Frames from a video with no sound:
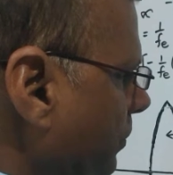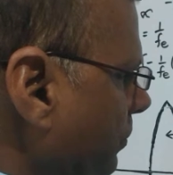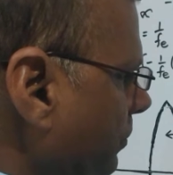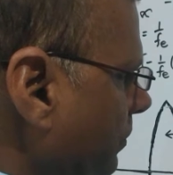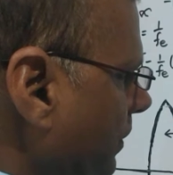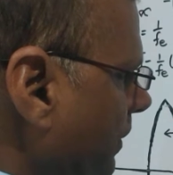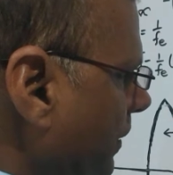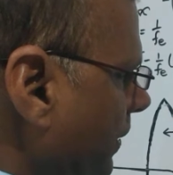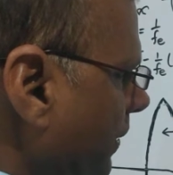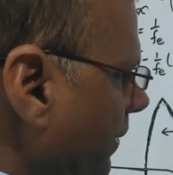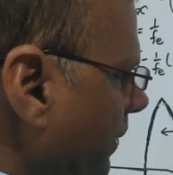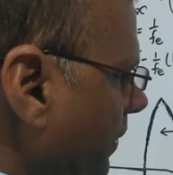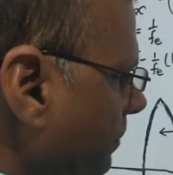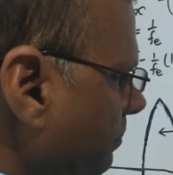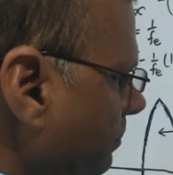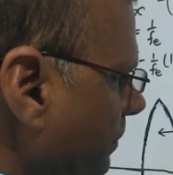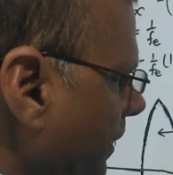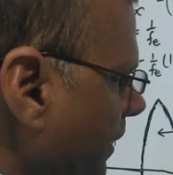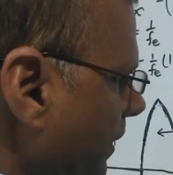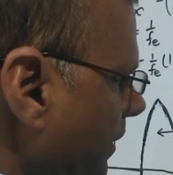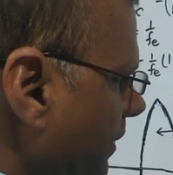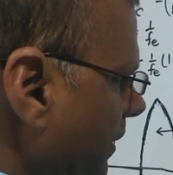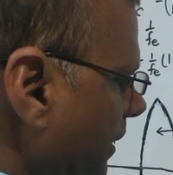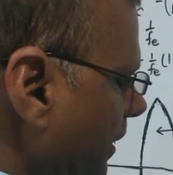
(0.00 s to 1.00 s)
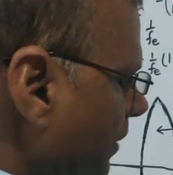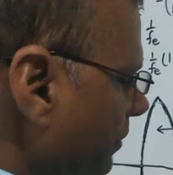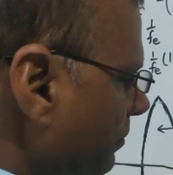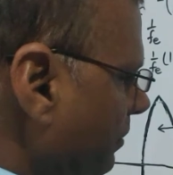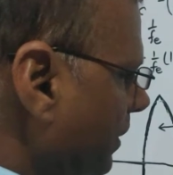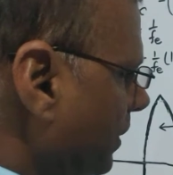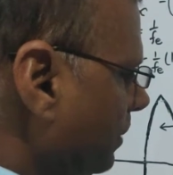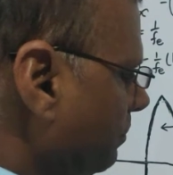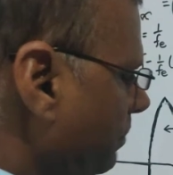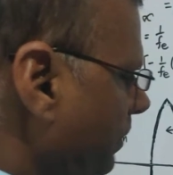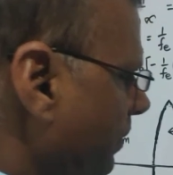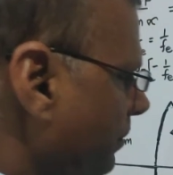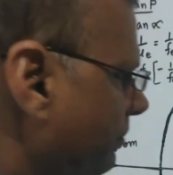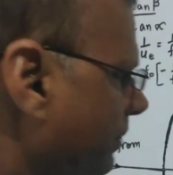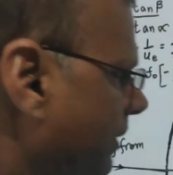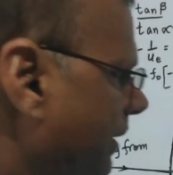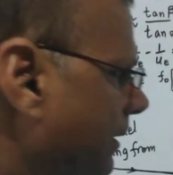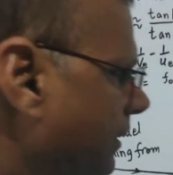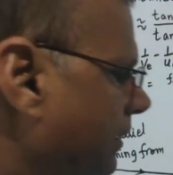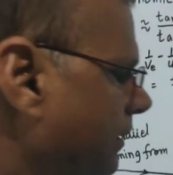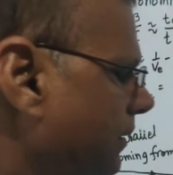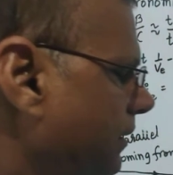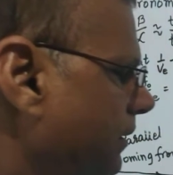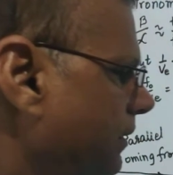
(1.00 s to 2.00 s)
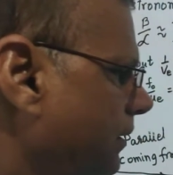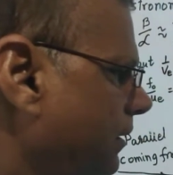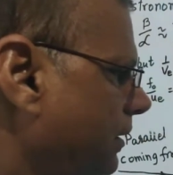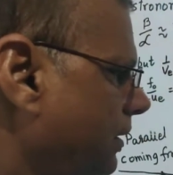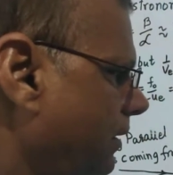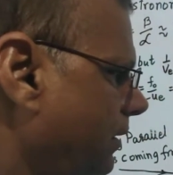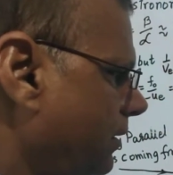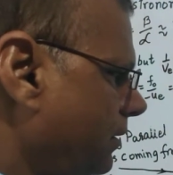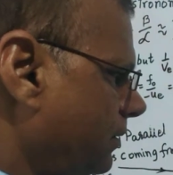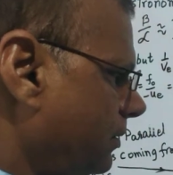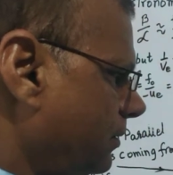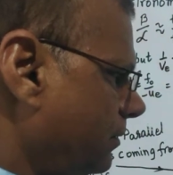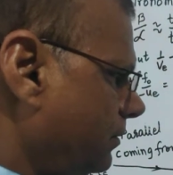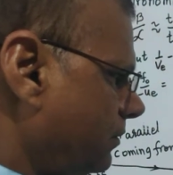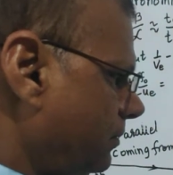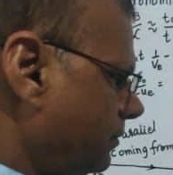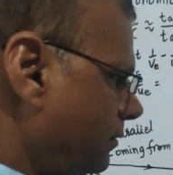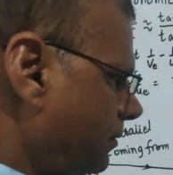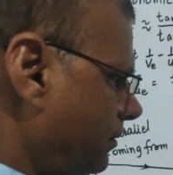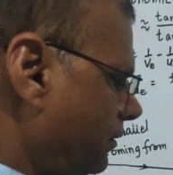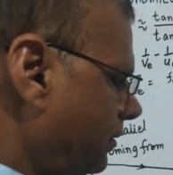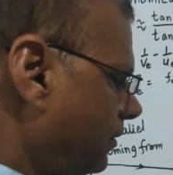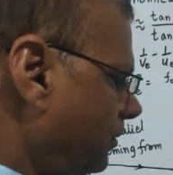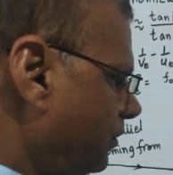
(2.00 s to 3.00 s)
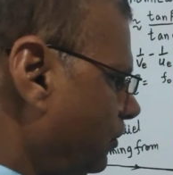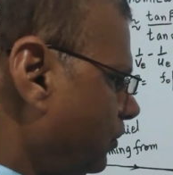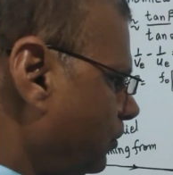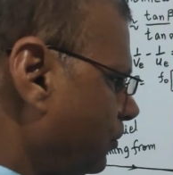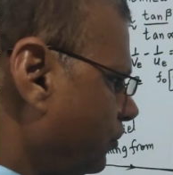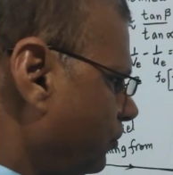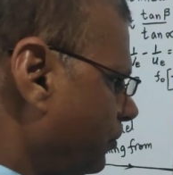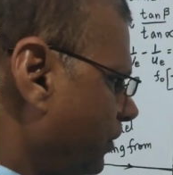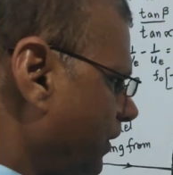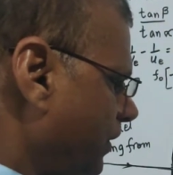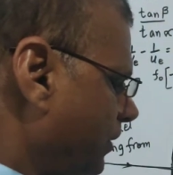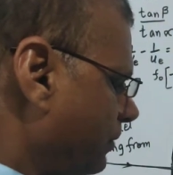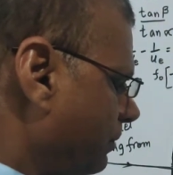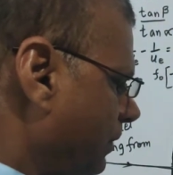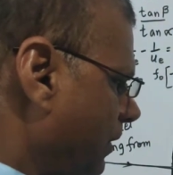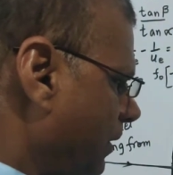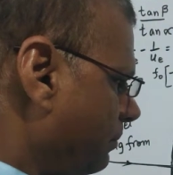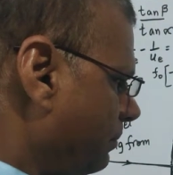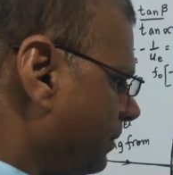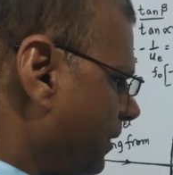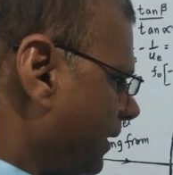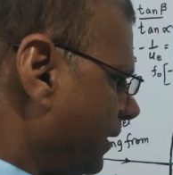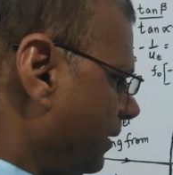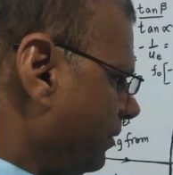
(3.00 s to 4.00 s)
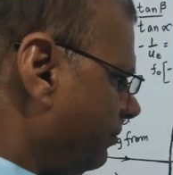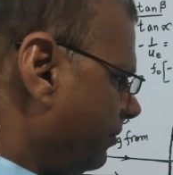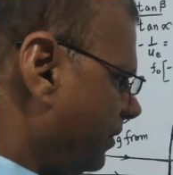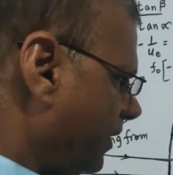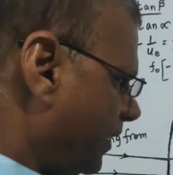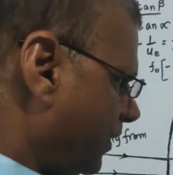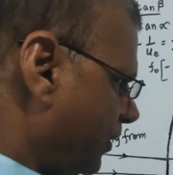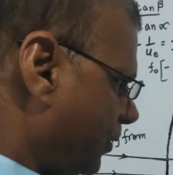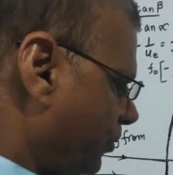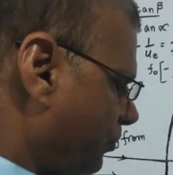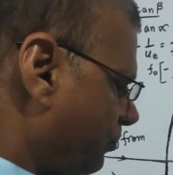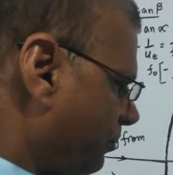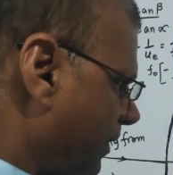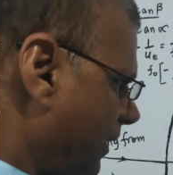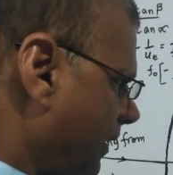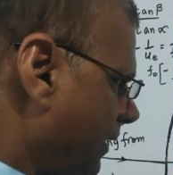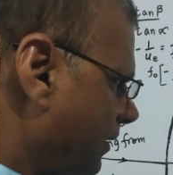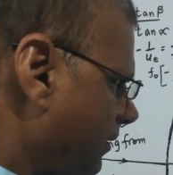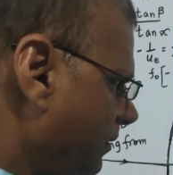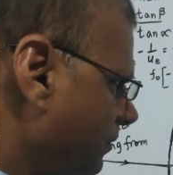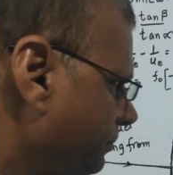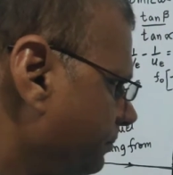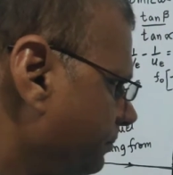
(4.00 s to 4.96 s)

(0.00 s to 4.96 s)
to the image A1 B1, which will be virtual,